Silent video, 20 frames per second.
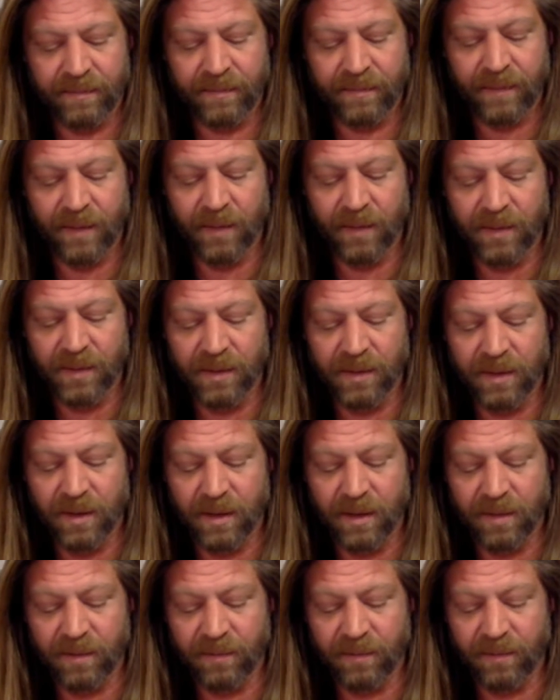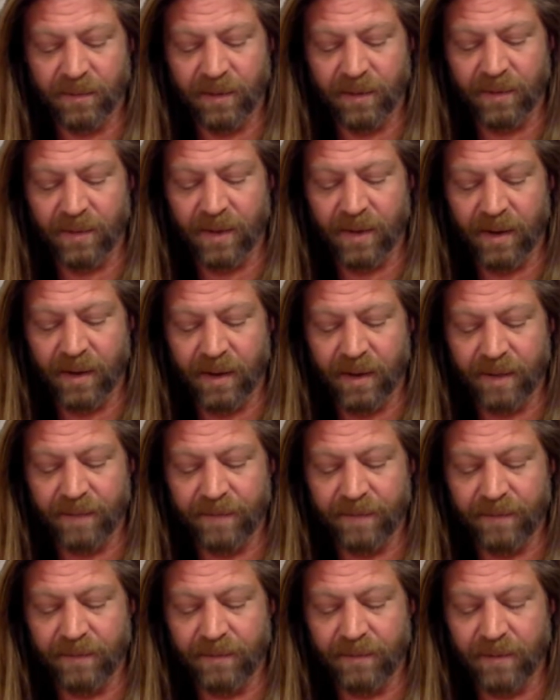It wasn't long before he ran out of
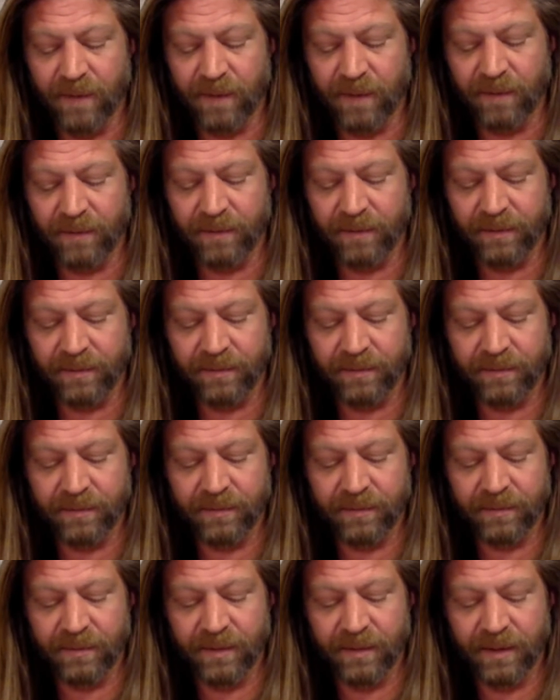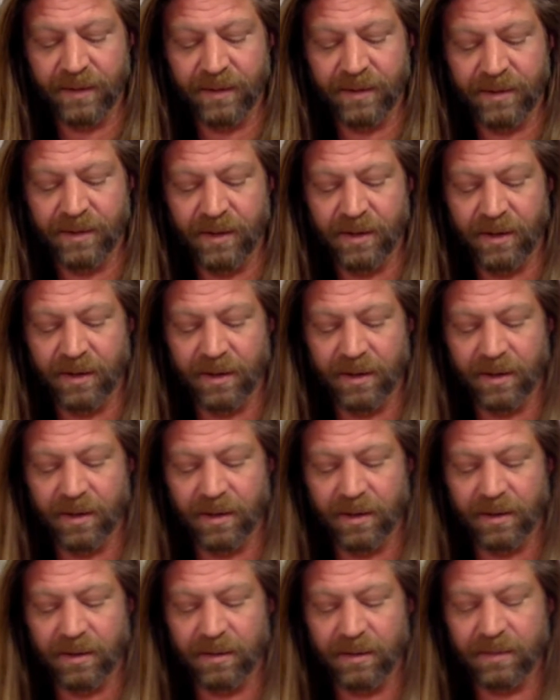food, however, and his gnawing
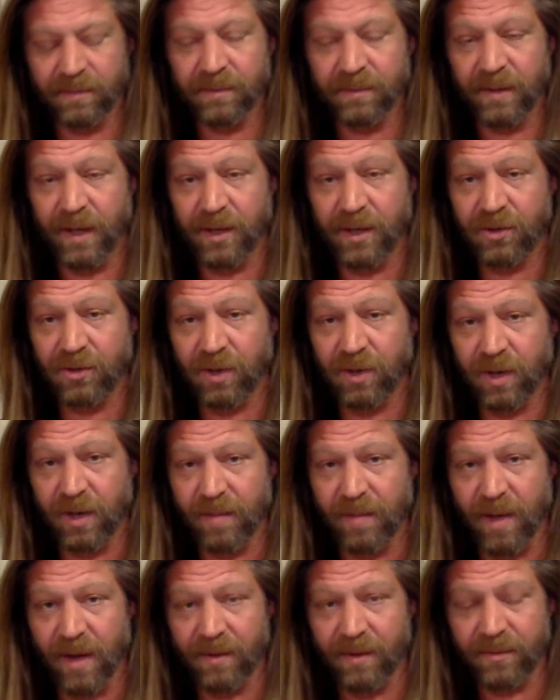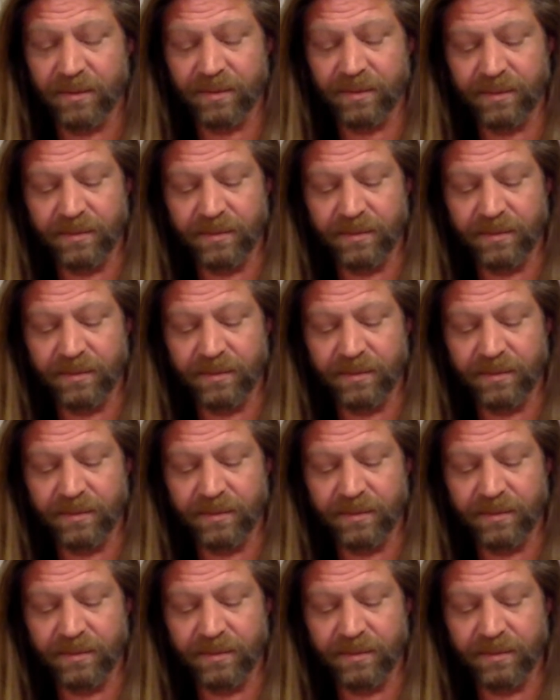hunger had drawn him out.